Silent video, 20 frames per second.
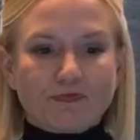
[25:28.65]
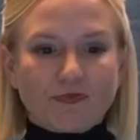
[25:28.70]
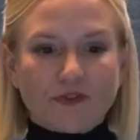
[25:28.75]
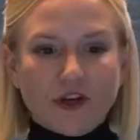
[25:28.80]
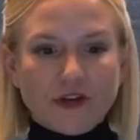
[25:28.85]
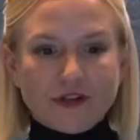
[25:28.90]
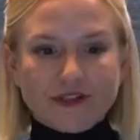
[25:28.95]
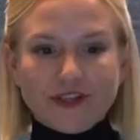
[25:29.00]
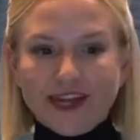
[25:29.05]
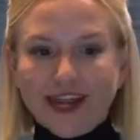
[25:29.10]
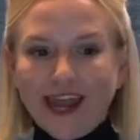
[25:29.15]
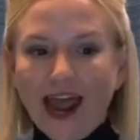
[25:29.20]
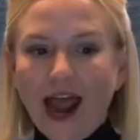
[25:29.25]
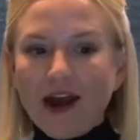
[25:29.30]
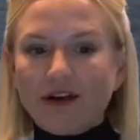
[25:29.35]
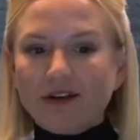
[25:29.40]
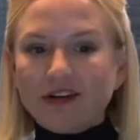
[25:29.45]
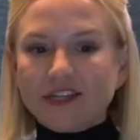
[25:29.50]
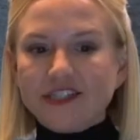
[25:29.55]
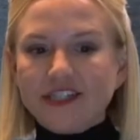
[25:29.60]
There's a
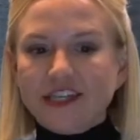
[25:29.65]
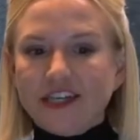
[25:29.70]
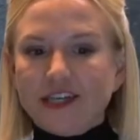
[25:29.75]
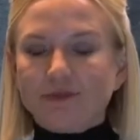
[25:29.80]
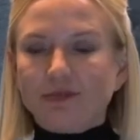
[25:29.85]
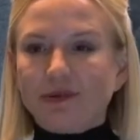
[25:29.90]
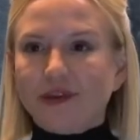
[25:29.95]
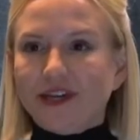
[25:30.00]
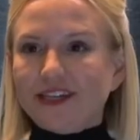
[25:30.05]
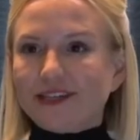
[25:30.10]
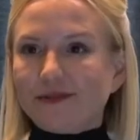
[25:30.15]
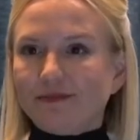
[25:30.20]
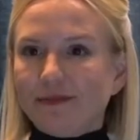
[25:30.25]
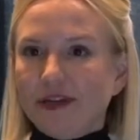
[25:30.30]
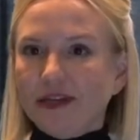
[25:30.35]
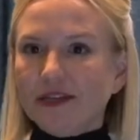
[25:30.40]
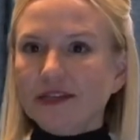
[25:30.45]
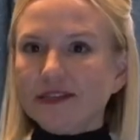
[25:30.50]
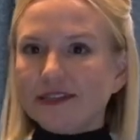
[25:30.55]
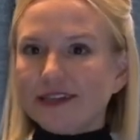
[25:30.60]
guaranteed
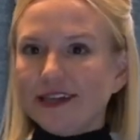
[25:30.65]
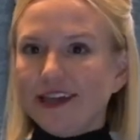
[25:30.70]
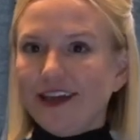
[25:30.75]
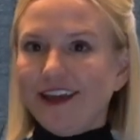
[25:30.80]
placement